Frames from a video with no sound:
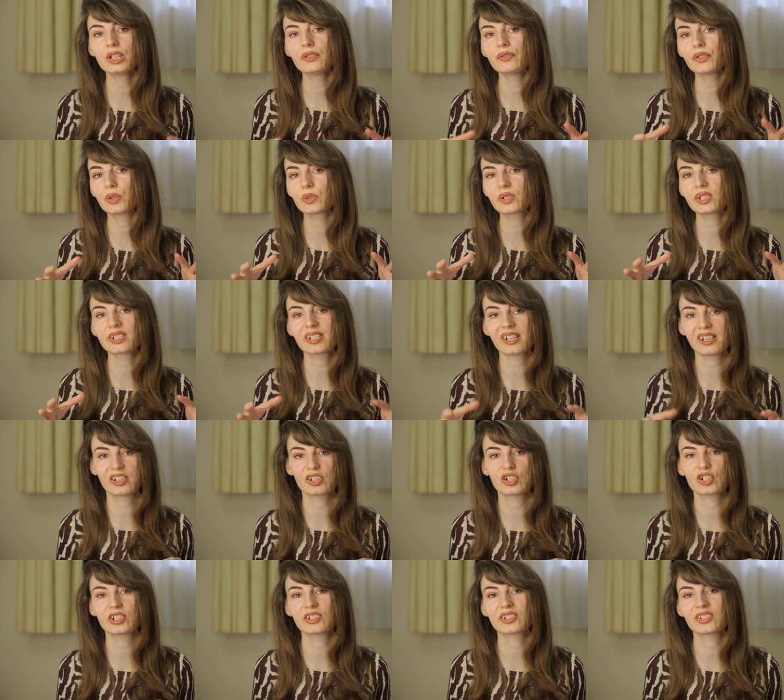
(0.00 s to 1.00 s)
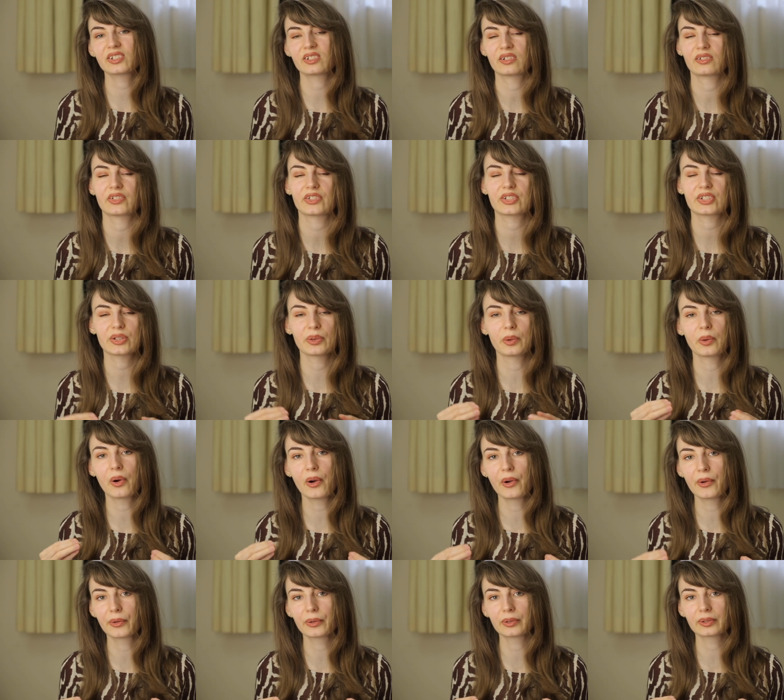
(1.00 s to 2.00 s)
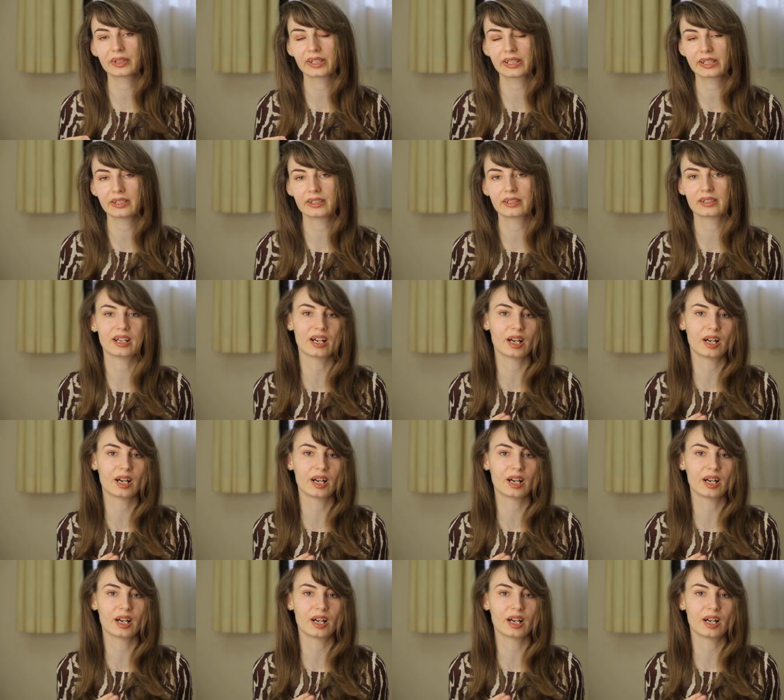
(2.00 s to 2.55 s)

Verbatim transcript: if your stage is not so early